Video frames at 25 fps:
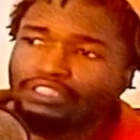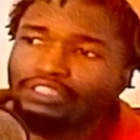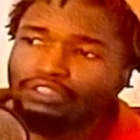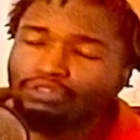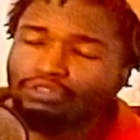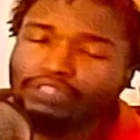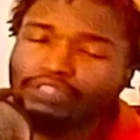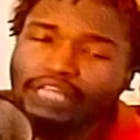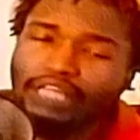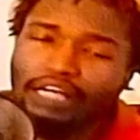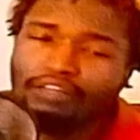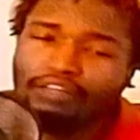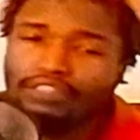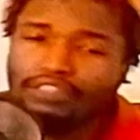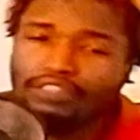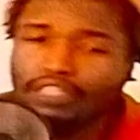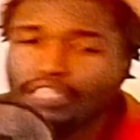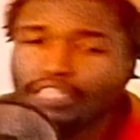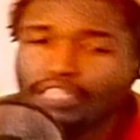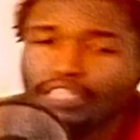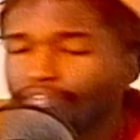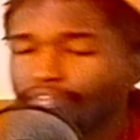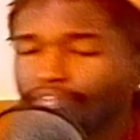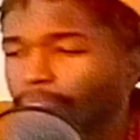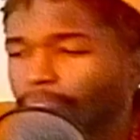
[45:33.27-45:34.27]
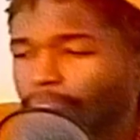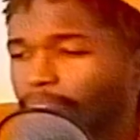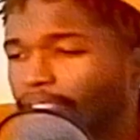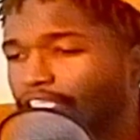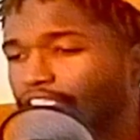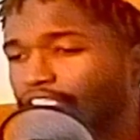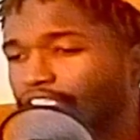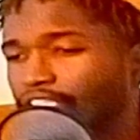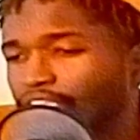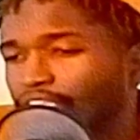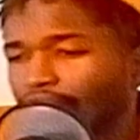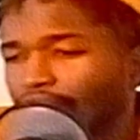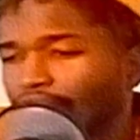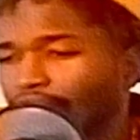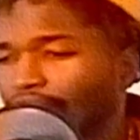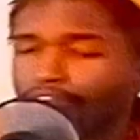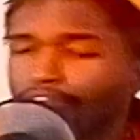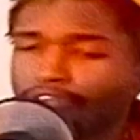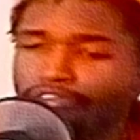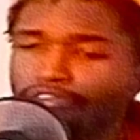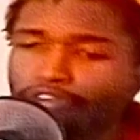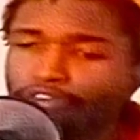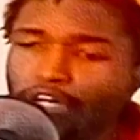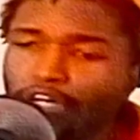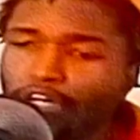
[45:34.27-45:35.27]
2011, bitch. I don't give a
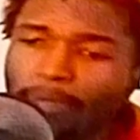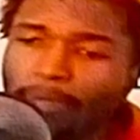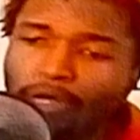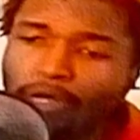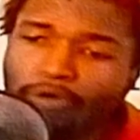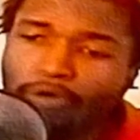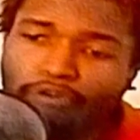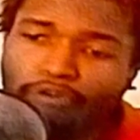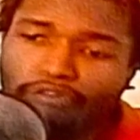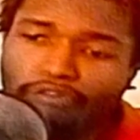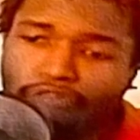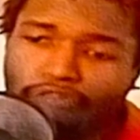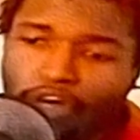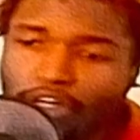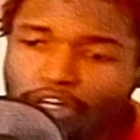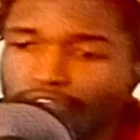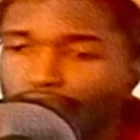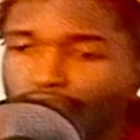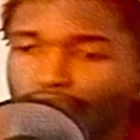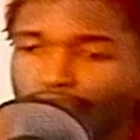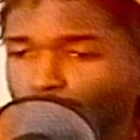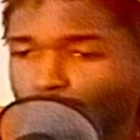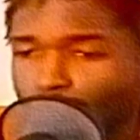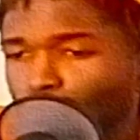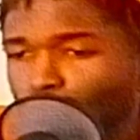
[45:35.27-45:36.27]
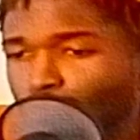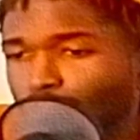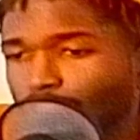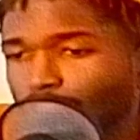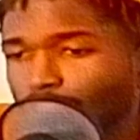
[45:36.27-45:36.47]
fuck about no fucking views.